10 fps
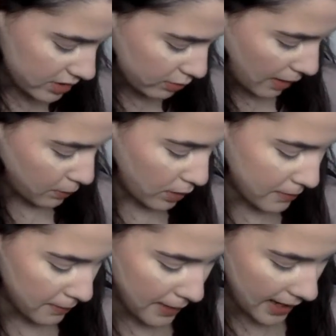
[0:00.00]
swipe away
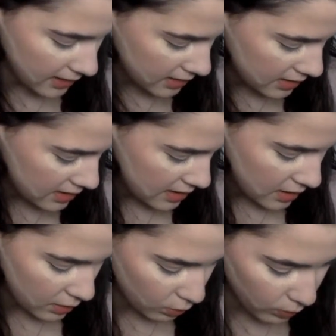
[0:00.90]
my bake,
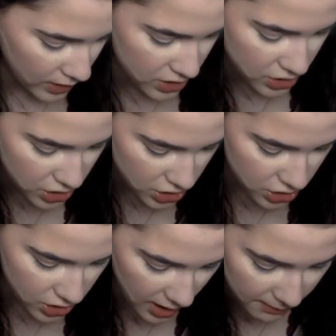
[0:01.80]

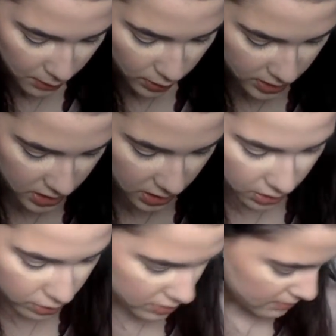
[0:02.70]
which I'm going to use